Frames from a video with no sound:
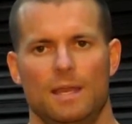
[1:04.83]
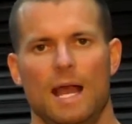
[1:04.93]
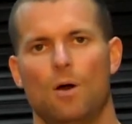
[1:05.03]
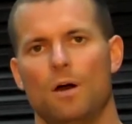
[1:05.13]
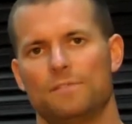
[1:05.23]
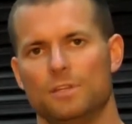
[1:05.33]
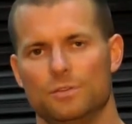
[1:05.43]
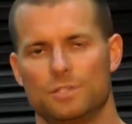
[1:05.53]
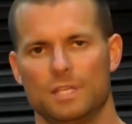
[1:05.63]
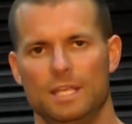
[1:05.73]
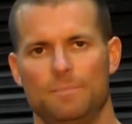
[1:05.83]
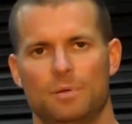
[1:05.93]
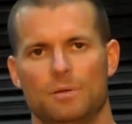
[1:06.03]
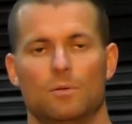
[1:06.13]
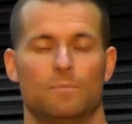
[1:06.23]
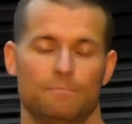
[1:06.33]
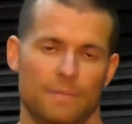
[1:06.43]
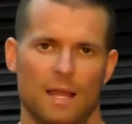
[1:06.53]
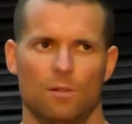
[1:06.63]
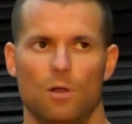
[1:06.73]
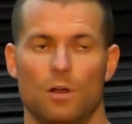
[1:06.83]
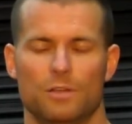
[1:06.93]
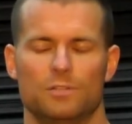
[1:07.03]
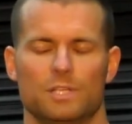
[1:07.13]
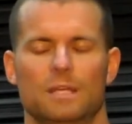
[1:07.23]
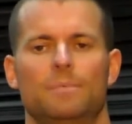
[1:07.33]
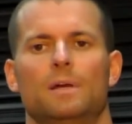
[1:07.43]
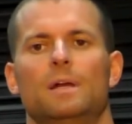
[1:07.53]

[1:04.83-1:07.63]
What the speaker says: How often you sleep or how long you sleep,